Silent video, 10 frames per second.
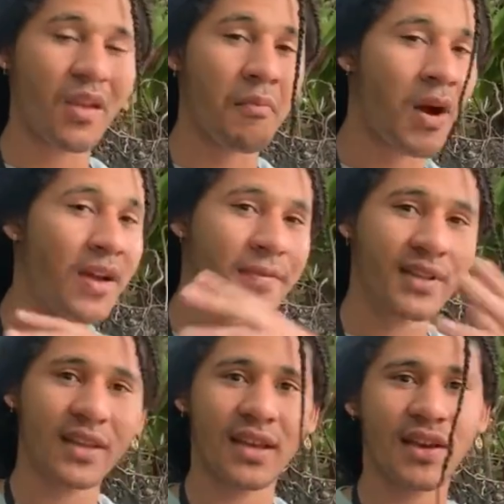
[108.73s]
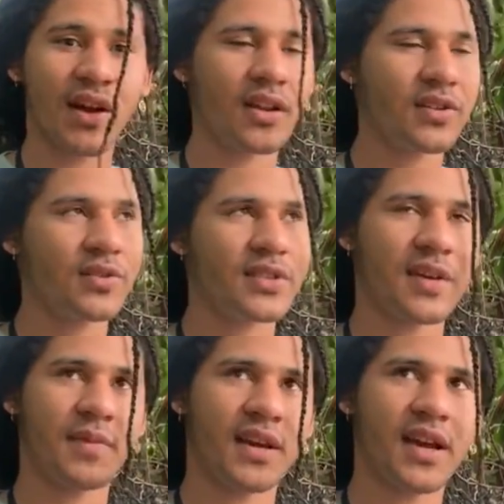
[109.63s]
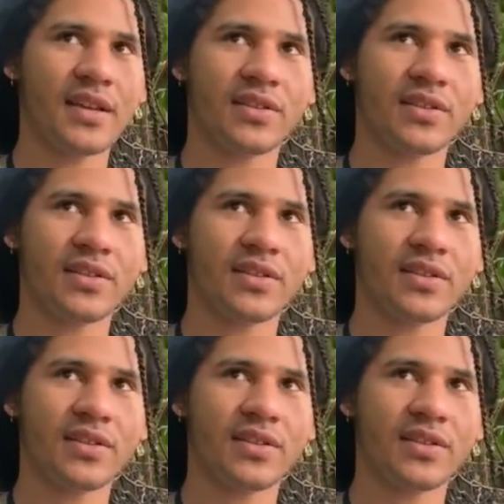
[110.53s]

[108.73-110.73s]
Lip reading: Marvin Gaye, all those type of guys.